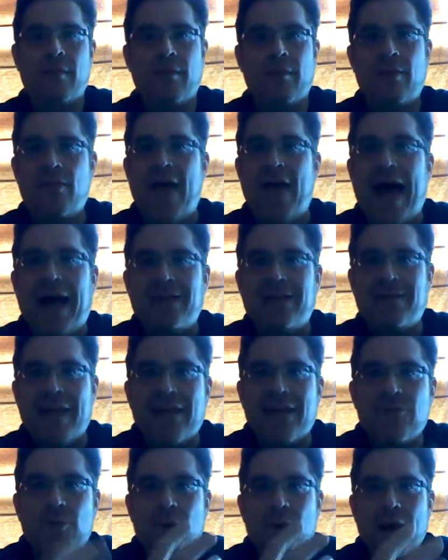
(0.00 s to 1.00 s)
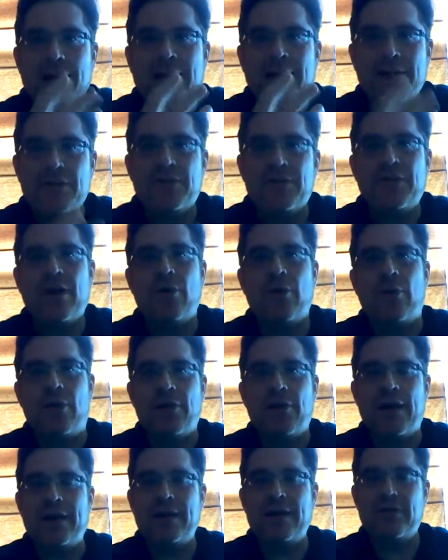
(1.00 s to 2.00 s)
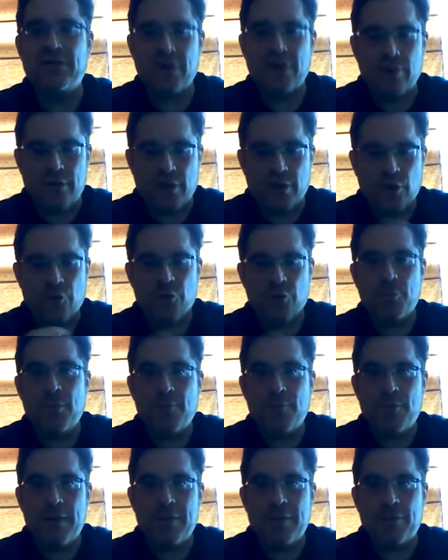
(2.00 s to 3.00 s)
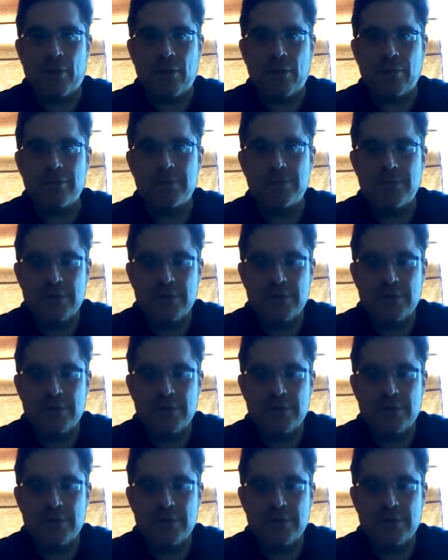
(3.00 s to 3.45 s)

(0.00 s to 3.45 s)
that. That's where I need to start with. I need to start with a group of people